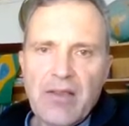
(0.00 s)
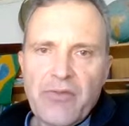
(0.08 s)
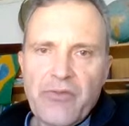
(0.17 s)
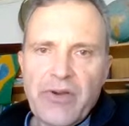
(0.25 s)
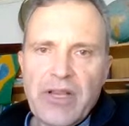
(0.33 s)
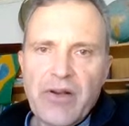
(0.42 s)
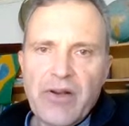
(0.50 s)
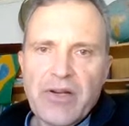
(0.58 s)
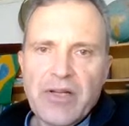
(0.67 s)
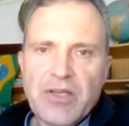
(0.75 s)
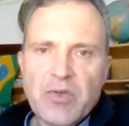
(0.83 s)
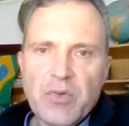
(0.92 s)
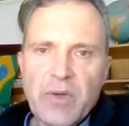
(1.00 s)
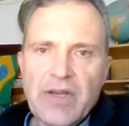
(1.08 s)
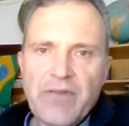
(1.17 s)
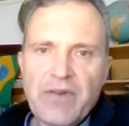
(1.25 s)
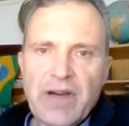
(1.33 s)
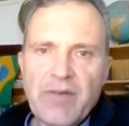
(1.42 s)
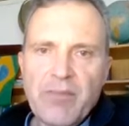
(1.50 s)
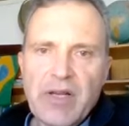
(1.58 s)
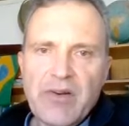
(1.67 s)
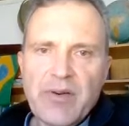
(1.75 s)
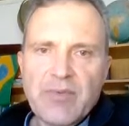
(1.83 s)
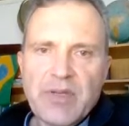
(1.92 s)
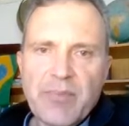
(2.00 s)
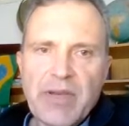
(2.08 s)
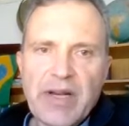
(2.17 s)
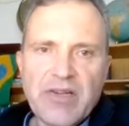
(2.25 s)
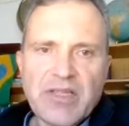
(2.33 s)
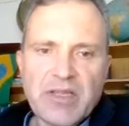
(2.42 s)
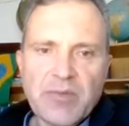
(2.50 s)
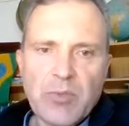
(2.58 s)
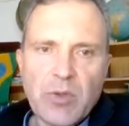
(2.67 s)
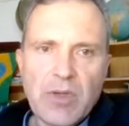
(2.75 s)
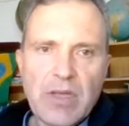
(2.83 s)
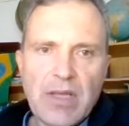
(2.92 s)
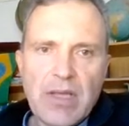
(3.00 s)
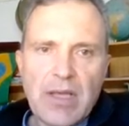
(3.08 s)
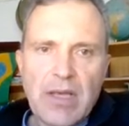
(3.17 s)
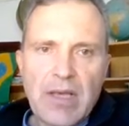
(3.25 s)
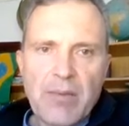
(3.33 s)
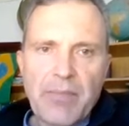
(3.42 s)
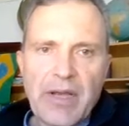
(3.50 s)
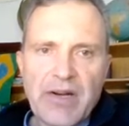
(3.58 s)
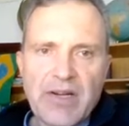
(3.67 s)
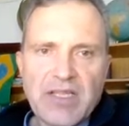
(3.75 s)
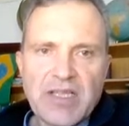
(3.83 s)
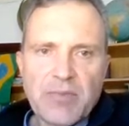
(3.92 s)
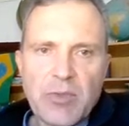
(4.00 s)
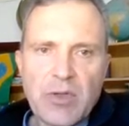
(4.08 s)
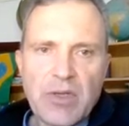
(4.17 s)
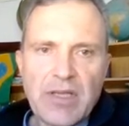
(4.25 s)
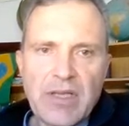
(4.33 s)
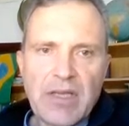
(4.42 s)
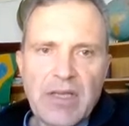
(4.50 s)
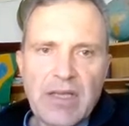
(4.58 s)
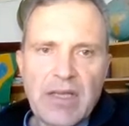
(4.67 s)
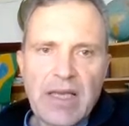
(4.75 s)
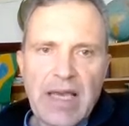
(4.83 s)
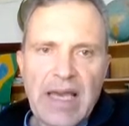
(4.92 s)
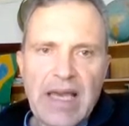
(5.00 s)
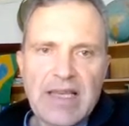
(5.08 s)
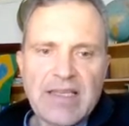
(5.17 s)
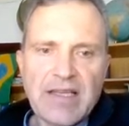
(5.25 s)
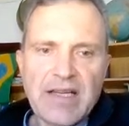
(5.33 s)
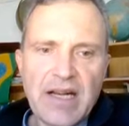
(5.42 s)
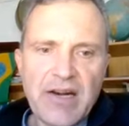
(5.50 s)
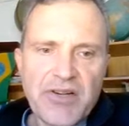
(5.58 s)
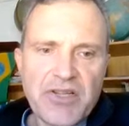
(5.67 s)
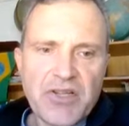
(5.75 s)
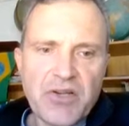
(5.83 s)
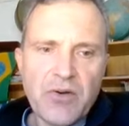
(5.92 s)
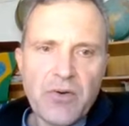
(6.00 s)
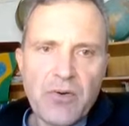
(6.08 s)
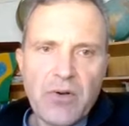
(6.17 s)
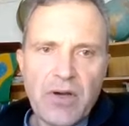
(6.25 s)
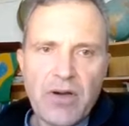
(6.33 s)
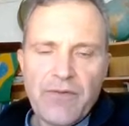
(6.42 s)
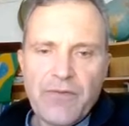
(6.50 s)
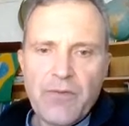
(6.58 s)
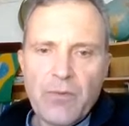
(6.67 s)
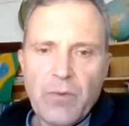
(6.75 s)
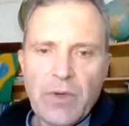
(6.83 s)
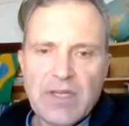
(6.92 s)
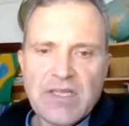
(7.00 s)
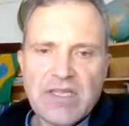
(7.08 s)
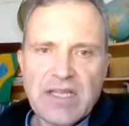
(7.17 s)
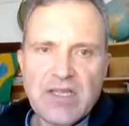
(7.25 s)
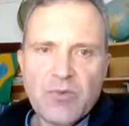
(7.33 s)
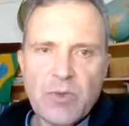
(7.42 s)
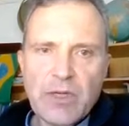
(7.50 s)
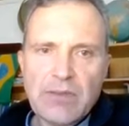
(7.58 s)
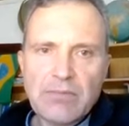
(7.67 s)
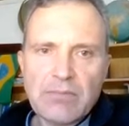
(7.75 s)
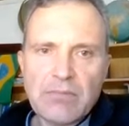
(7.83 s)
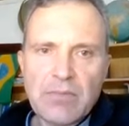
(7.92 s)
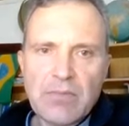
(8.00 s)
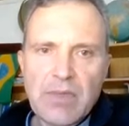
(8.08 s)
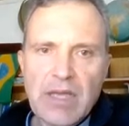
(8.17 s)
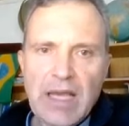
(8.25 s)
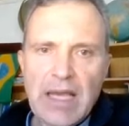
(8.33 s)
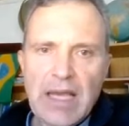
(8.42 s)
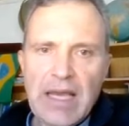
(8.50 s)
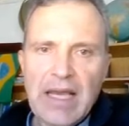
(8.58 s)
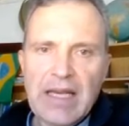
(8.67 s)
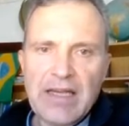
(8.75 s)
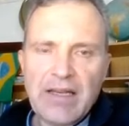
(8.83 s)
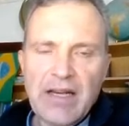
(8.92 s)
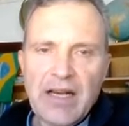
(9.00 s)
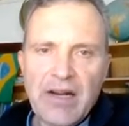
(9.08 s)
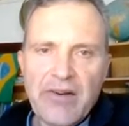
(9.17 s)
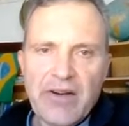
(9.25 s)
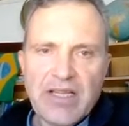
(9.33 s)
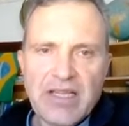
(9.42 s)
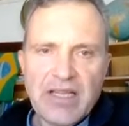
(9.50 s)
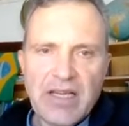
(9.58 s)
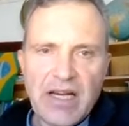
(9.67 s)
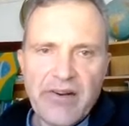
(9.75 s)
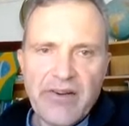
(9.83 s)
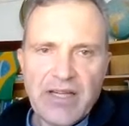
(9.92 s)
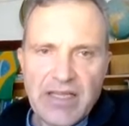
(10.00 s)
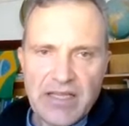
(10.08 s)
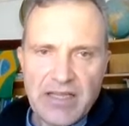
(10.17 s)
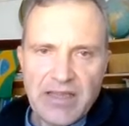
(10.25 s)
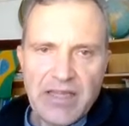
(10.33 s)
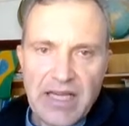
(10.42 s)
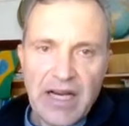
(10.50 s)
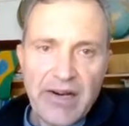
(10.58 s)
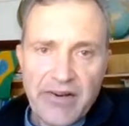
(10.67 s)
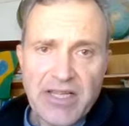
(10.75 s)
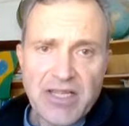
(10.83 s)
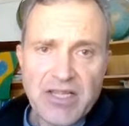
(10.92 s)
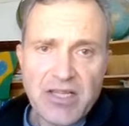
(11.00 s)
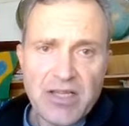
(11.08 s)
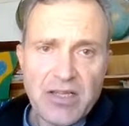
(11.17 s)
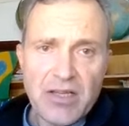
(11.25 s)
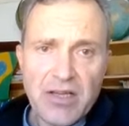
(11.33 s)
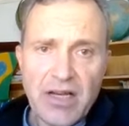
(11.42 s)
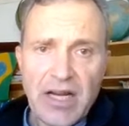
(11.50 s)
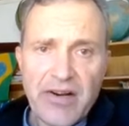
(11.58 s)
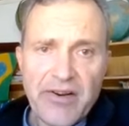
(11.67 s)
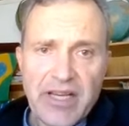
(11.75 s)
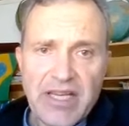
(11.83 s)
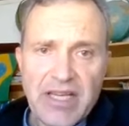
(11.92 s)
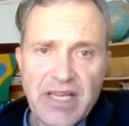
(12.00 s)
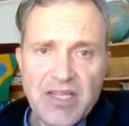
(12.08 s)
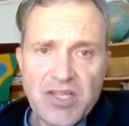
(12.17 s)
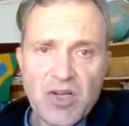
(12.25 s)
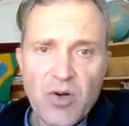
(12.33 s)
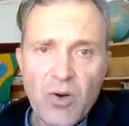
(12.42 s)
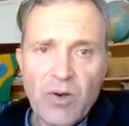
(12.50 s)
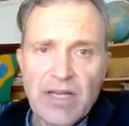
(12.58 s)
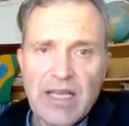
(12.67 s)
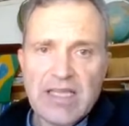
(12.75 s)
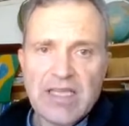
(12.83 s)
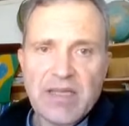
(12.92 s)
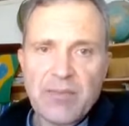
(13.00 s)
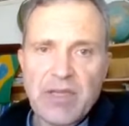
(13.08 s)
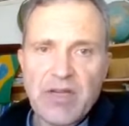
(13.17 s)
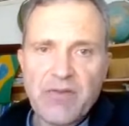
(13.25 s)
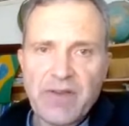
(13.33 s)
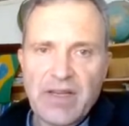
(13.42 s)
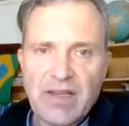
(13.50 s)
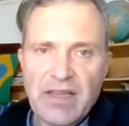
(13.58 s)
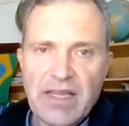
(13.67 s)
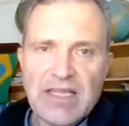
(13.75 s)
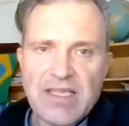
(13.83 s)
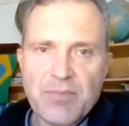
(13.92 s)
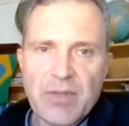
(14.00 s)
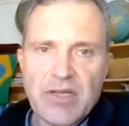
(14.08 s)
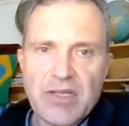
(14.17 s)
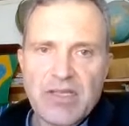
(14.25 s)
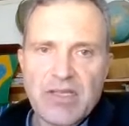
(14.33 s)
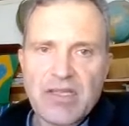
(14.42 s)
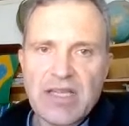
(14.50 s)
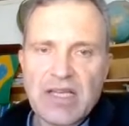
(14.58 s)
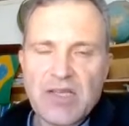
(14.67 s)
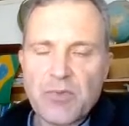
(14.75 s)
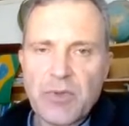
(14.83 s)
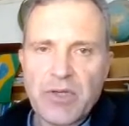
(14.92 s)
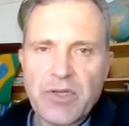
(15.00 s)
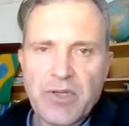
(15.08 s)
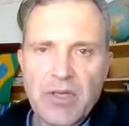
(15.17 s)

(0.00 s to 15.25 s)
325 milligrams are paracetamol. Paracetamol has an RX code of 161, and an RX in the RX hierarchy is called acetaminophen. That's because that's what